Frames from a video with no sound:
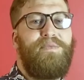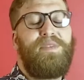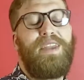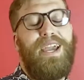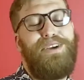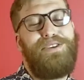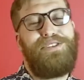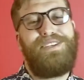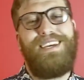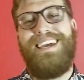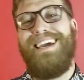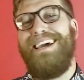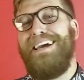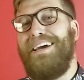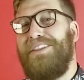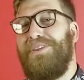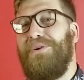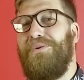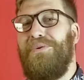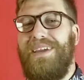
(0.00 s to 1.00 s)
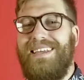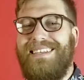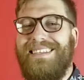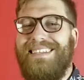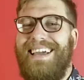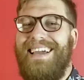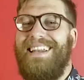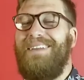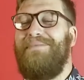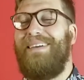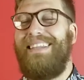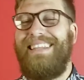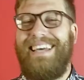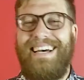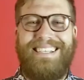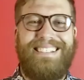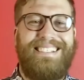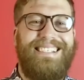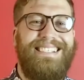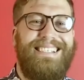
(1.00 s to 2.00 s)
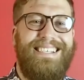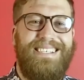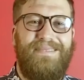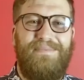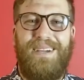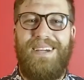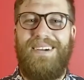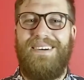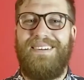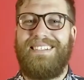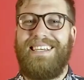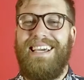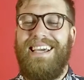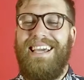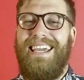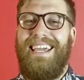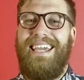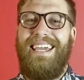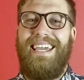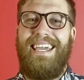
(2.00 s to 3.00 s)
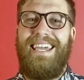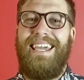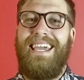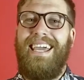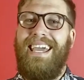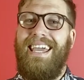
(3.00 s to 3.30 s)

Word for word: you see, the reason the enemy does this is because he,